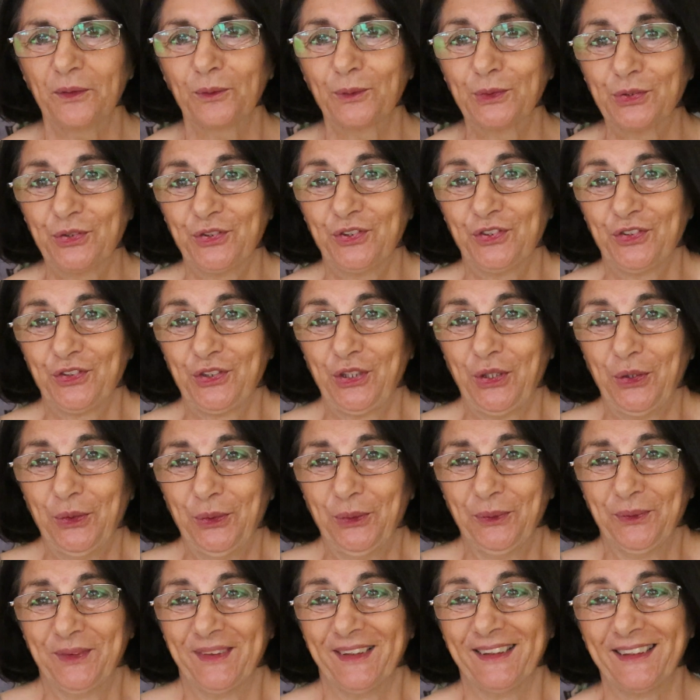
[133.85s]
There was
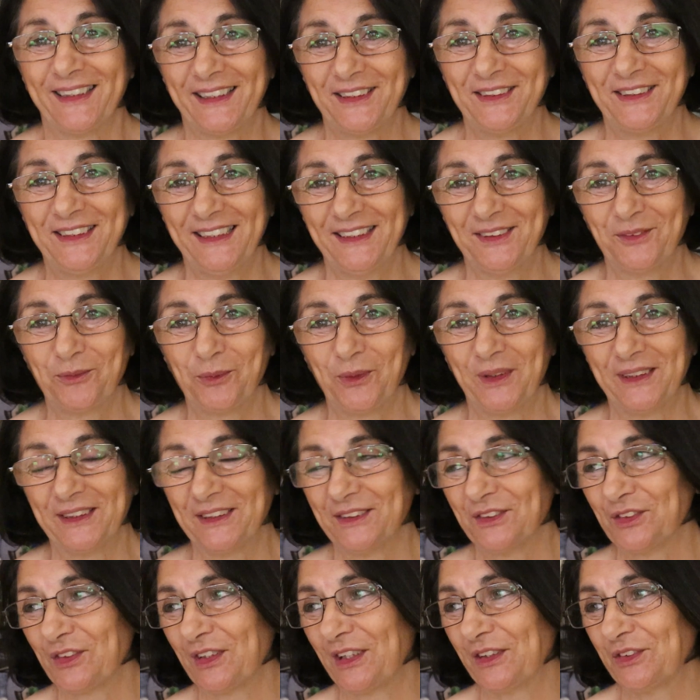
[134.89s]
two that I did want
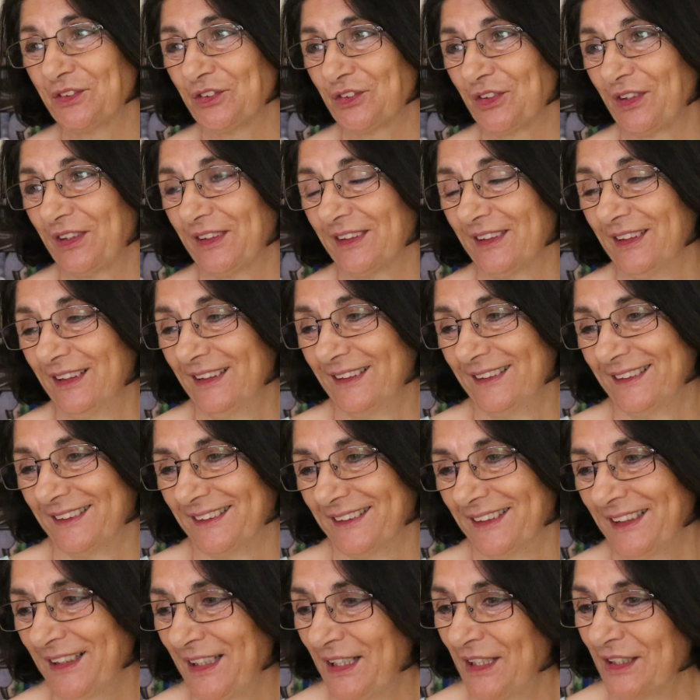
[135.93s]
to touch on
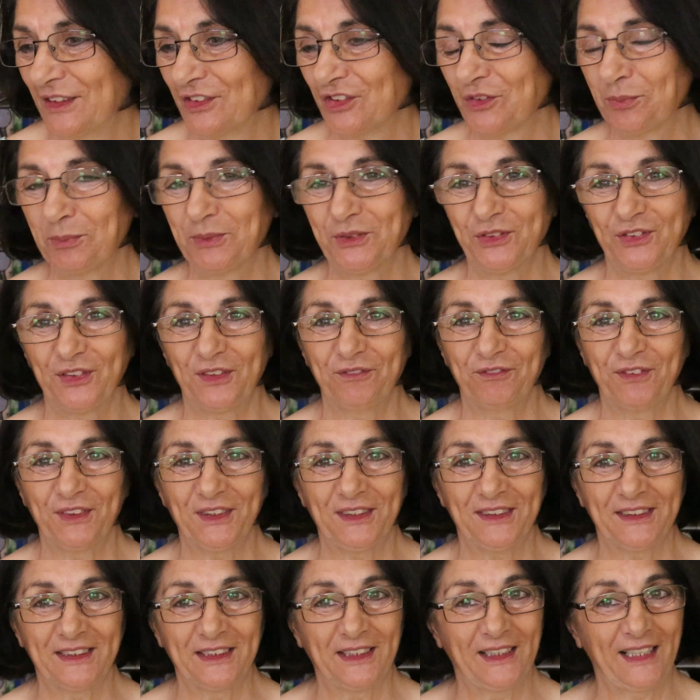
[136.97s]

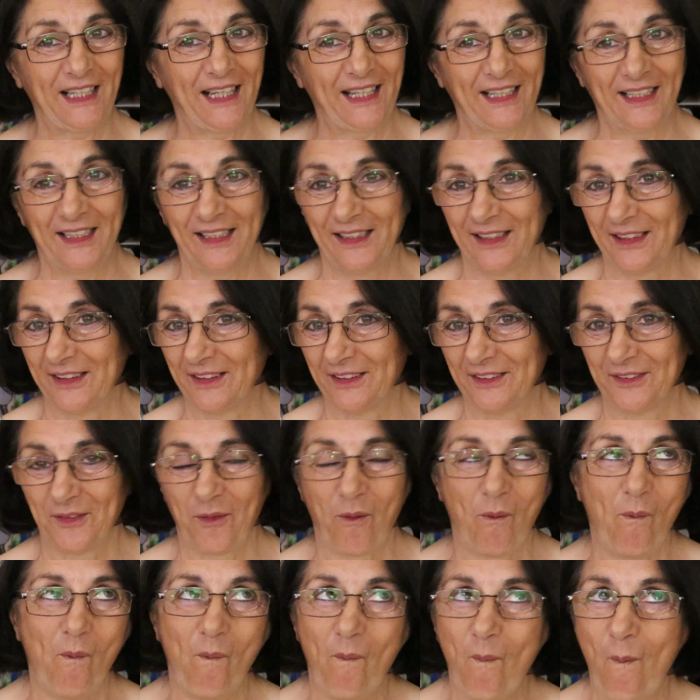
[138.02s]
specifically, and
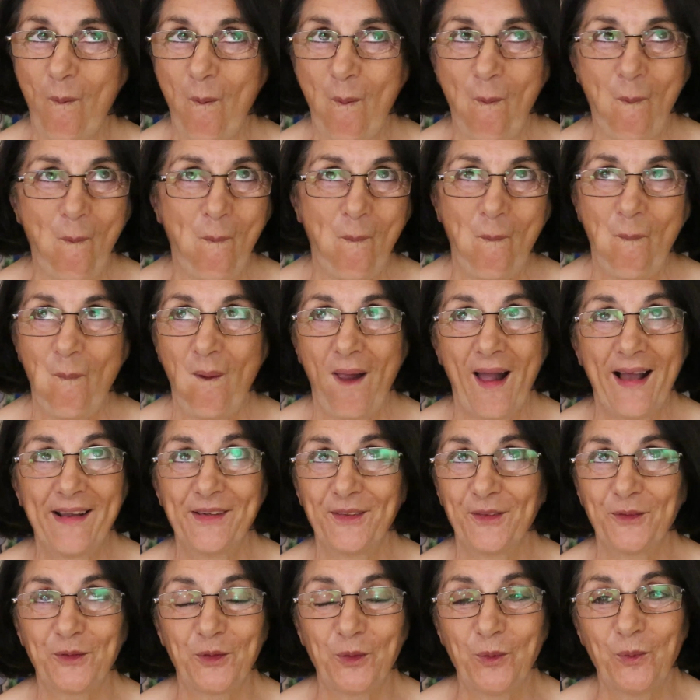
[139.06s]
I
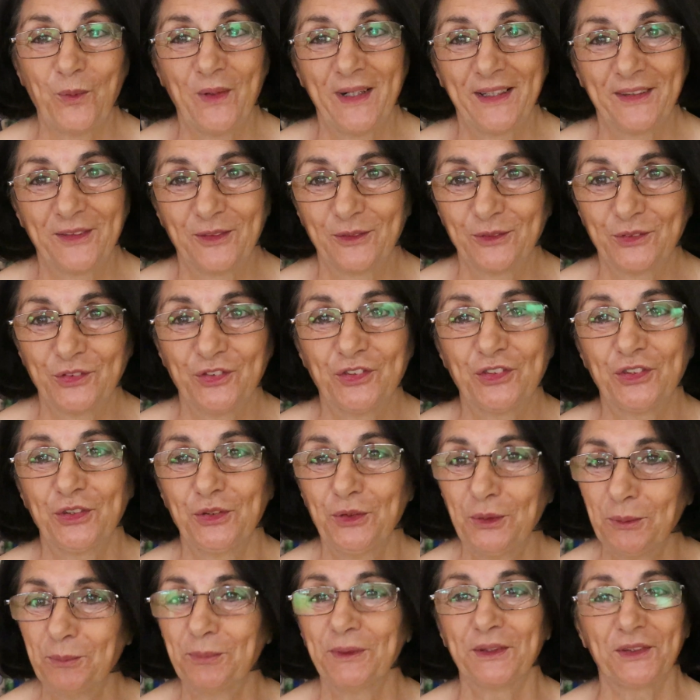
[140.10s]
don't know why those
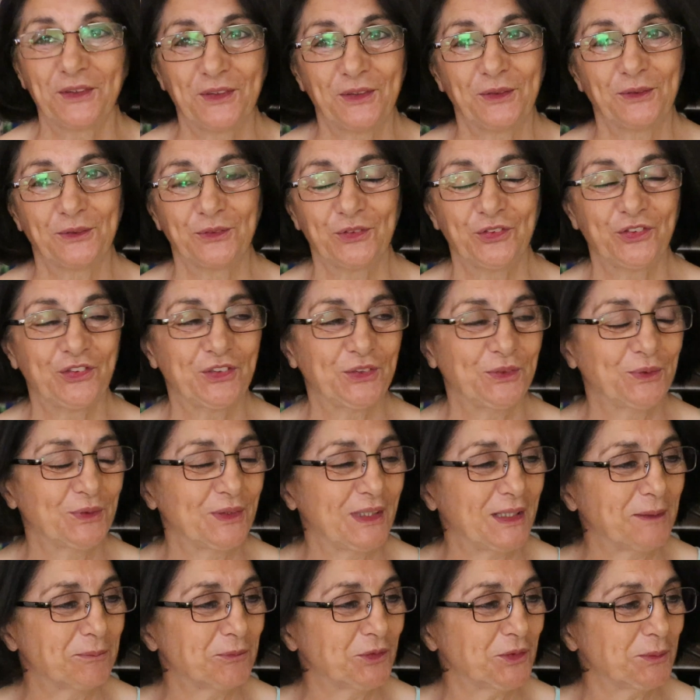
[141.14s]
two, but those two
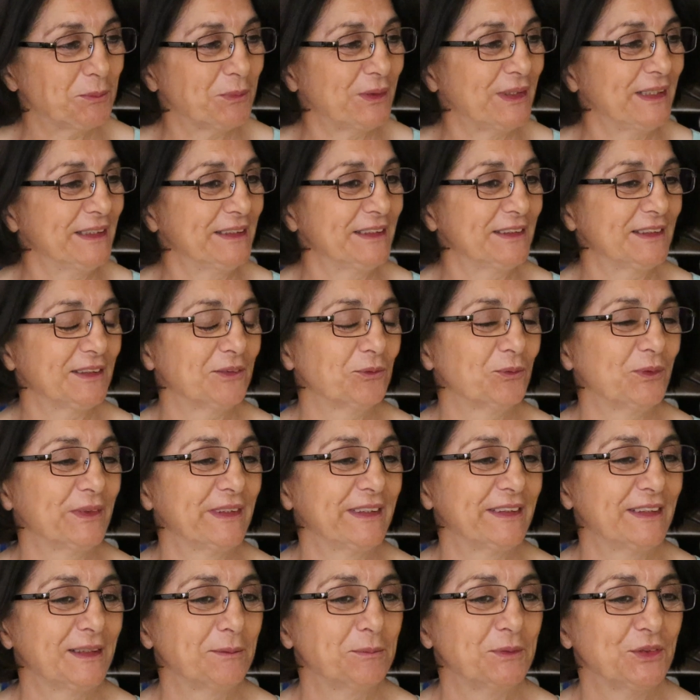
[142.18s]
come to mind, and
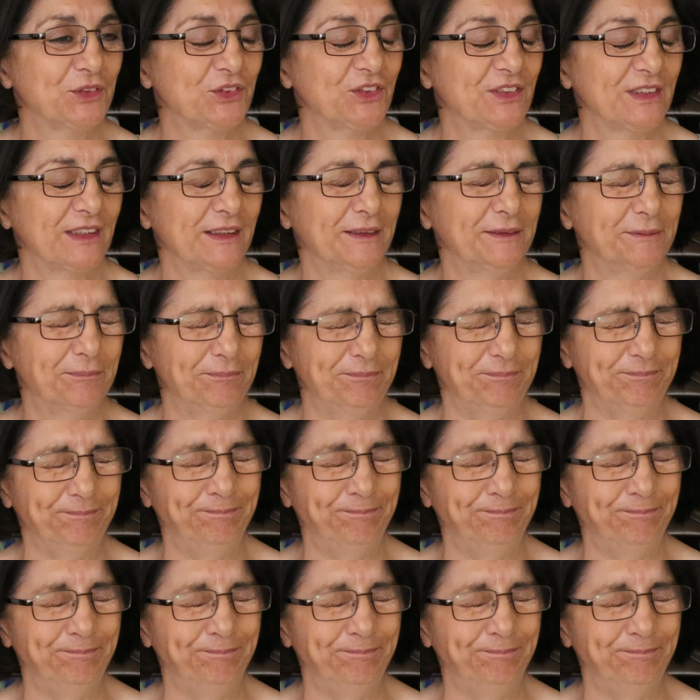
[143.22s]
one of them is the